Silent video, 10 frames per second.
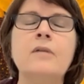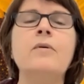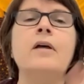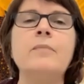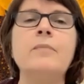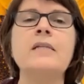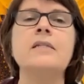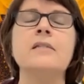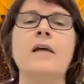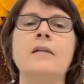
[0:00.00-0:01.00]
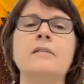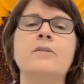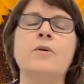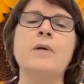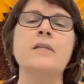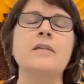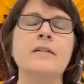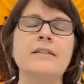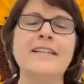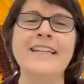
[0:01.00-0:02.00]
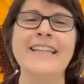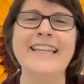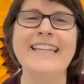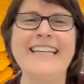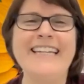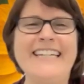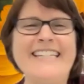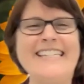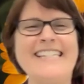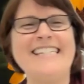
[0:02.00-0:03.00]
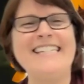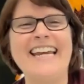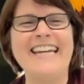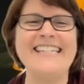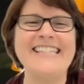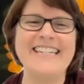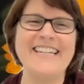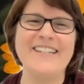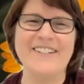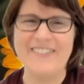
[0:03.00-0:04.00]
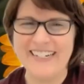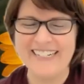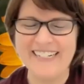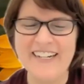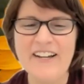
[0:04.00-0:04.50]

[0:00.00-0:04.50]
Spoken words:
Well, and medicine's not so amazing these days either, right?